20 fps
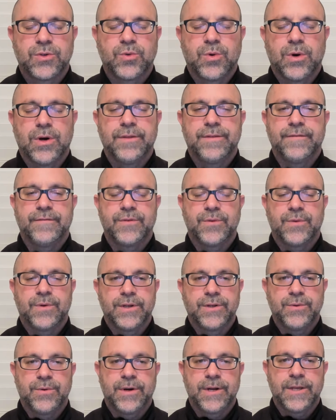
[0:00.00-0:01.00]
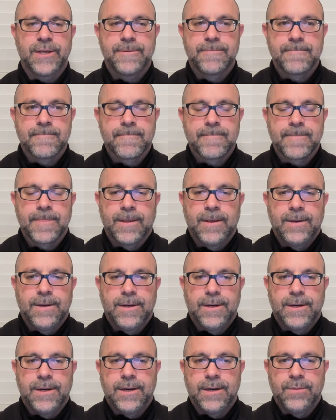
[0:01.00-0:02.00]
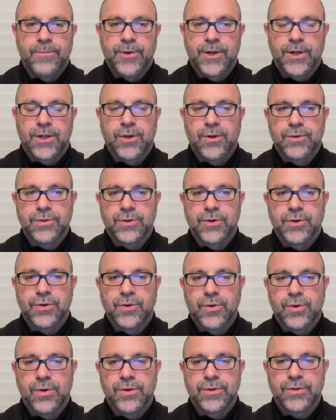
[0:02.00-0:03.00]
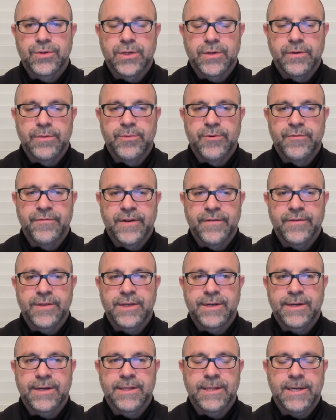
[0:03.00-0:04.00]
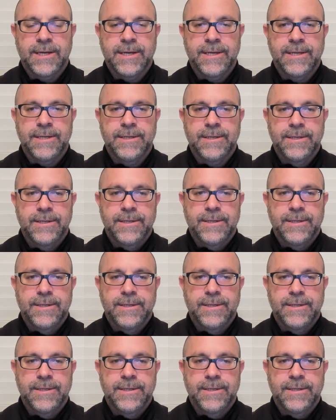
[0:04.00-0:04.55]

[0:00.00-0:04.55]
12th of 2020. We closed our doors, so we moved everything online.